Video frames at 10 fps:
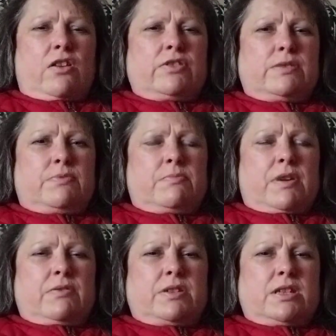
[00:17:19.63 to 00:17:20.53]
or it's
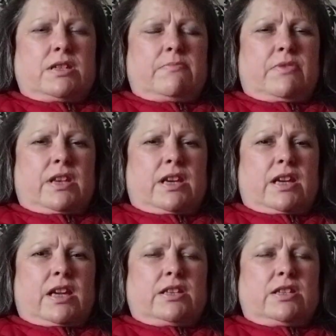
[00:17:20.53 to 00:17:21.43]
promoting something
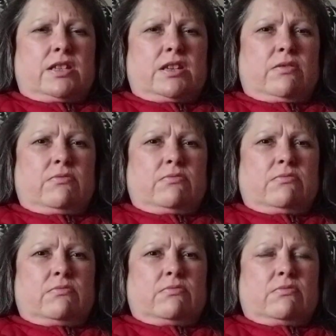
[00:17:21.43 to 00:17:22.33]
I don't
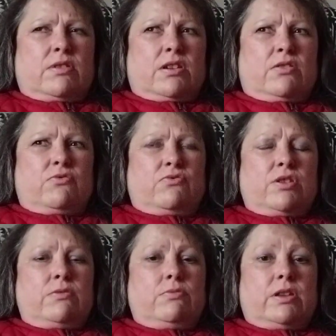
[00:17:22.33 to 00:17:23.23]

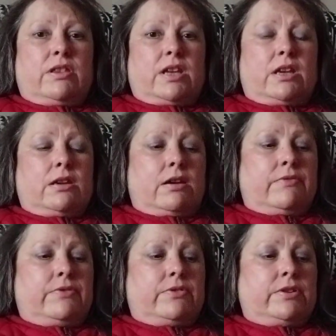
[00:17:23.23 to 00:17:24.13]
agree with, then
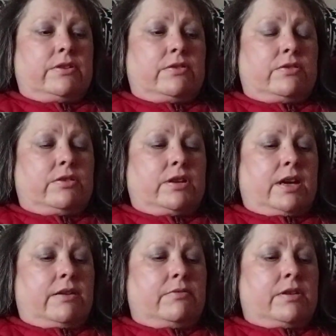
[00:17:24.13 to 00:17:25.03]
I've got to cut
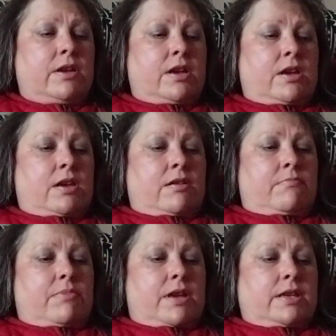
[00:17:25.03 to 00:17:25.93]
it out.
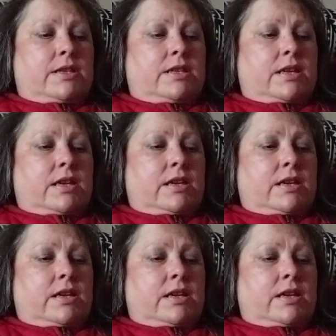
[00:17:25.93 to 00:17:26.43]
But